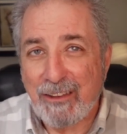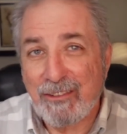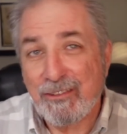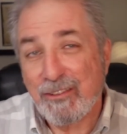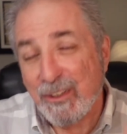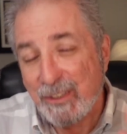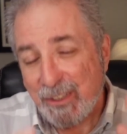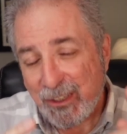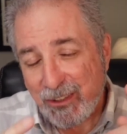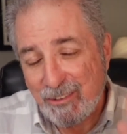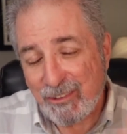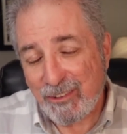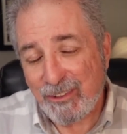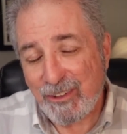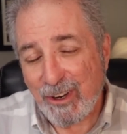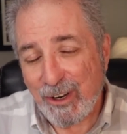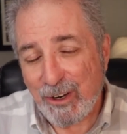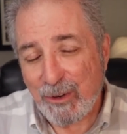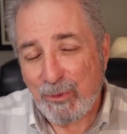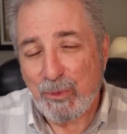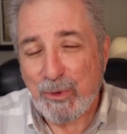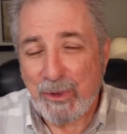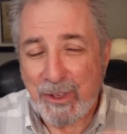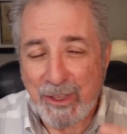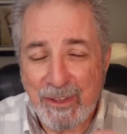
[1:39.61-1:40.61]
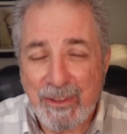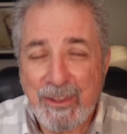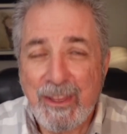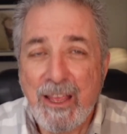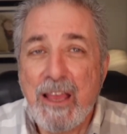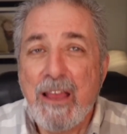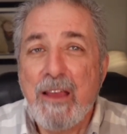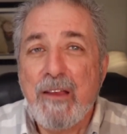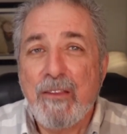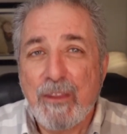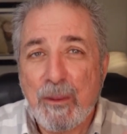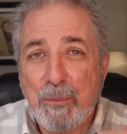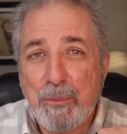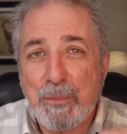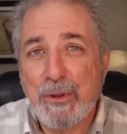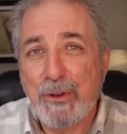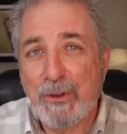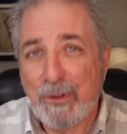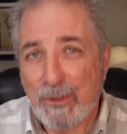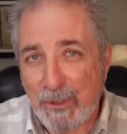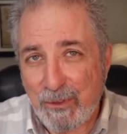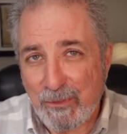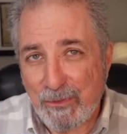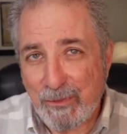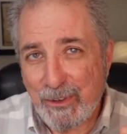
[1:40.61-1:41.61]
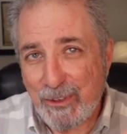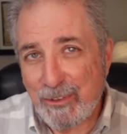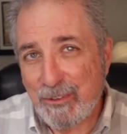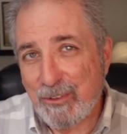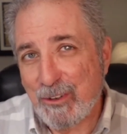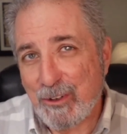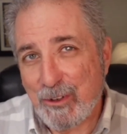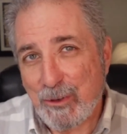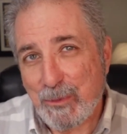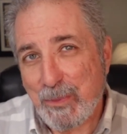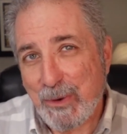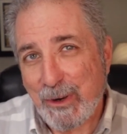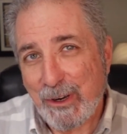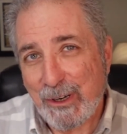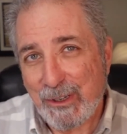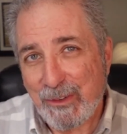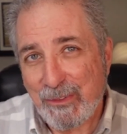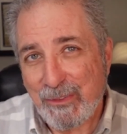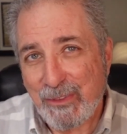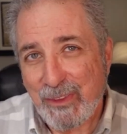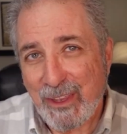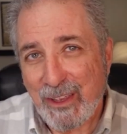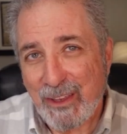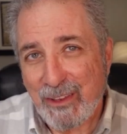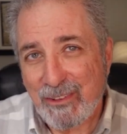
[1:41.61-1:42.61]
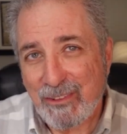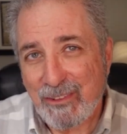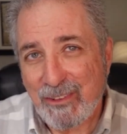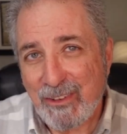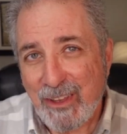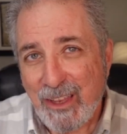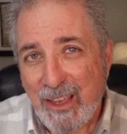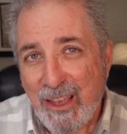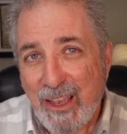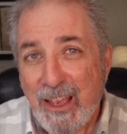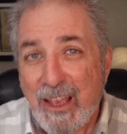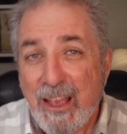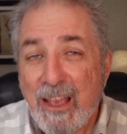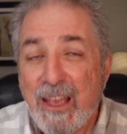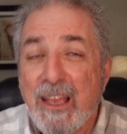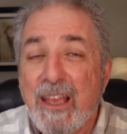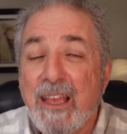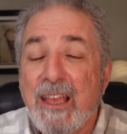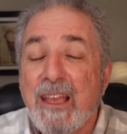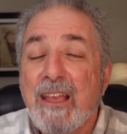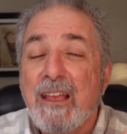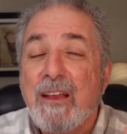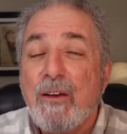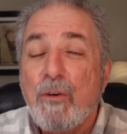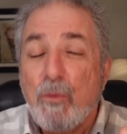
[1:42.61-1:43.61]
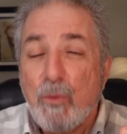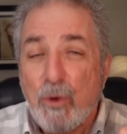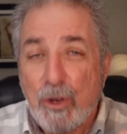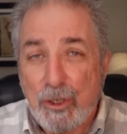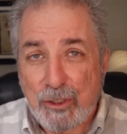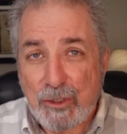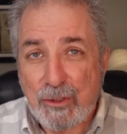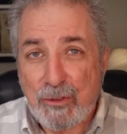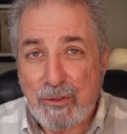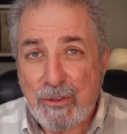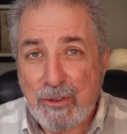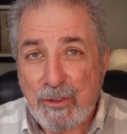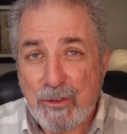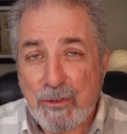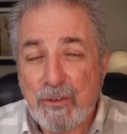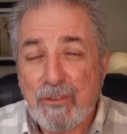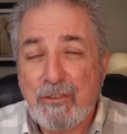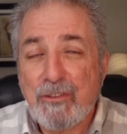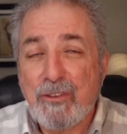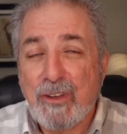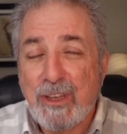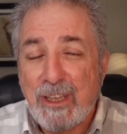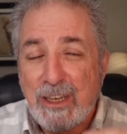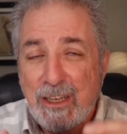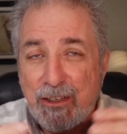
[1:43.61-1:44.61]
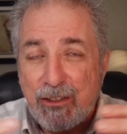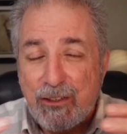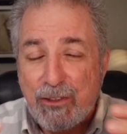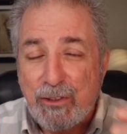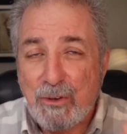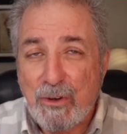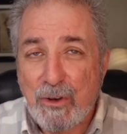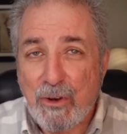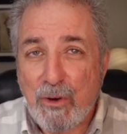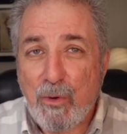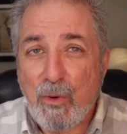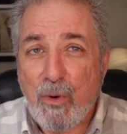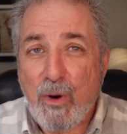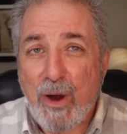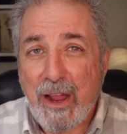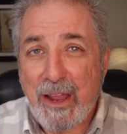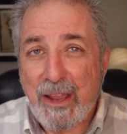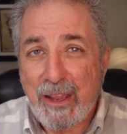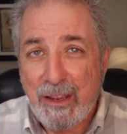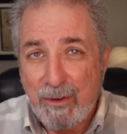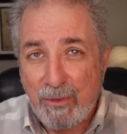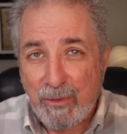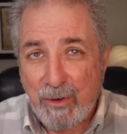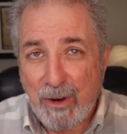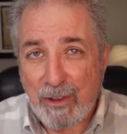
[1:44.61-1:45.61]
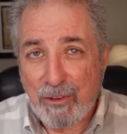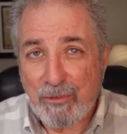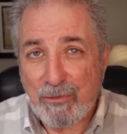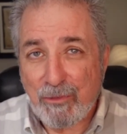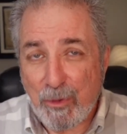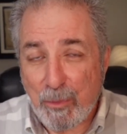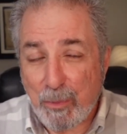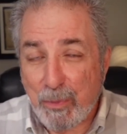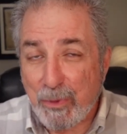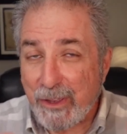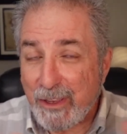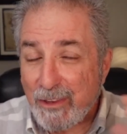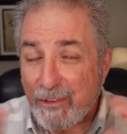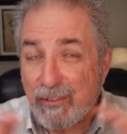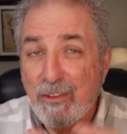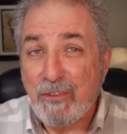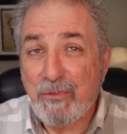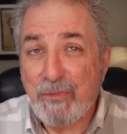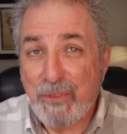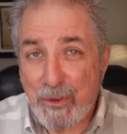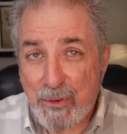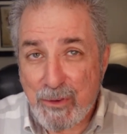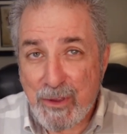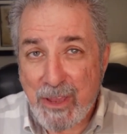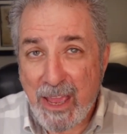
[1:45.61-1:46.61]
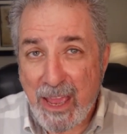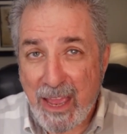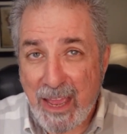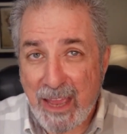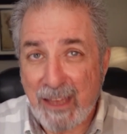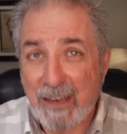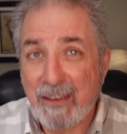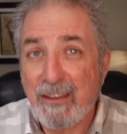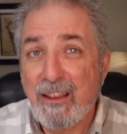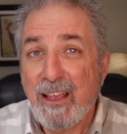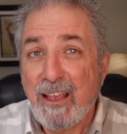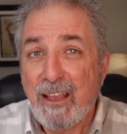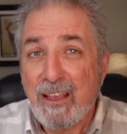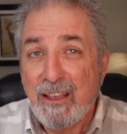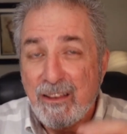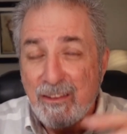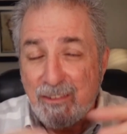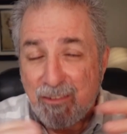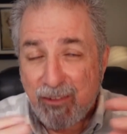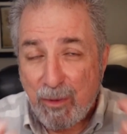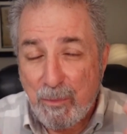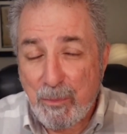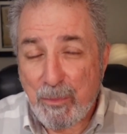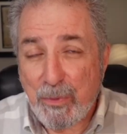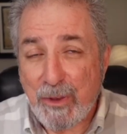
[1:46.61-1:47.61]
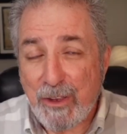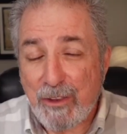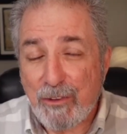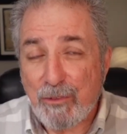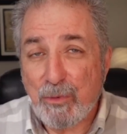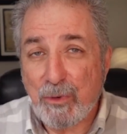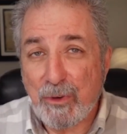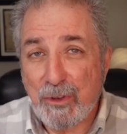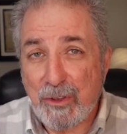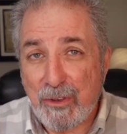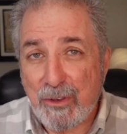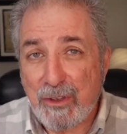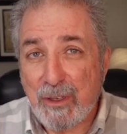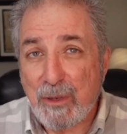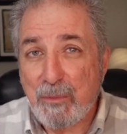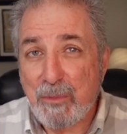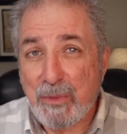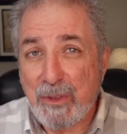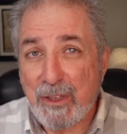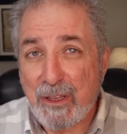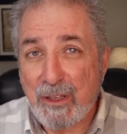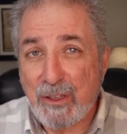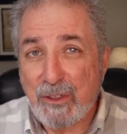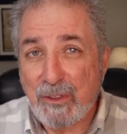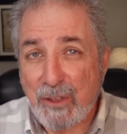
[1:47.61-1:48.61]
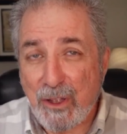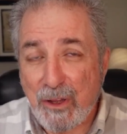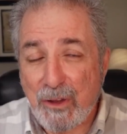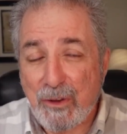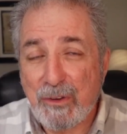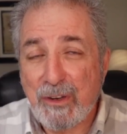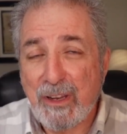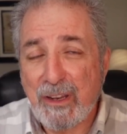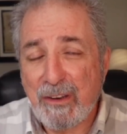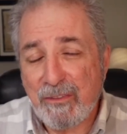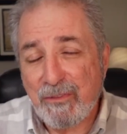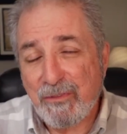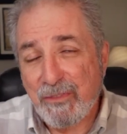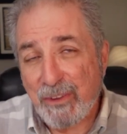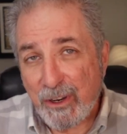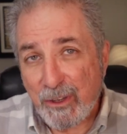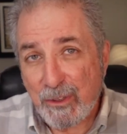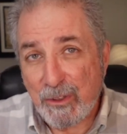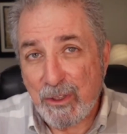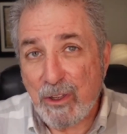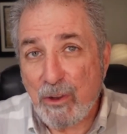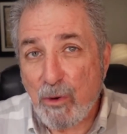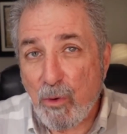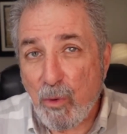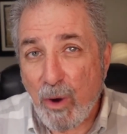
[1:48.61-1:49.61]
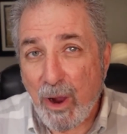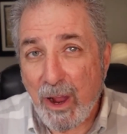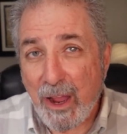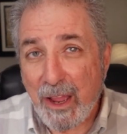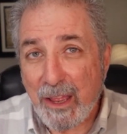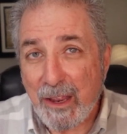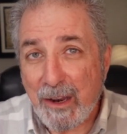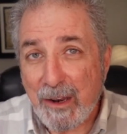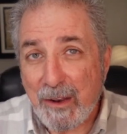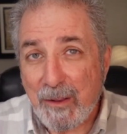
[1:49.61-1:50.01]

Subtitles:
So let's start with the purely physical part of this. What you do is you get into a quiet, restful place if you can, some place where you can be alone and fairly quiet.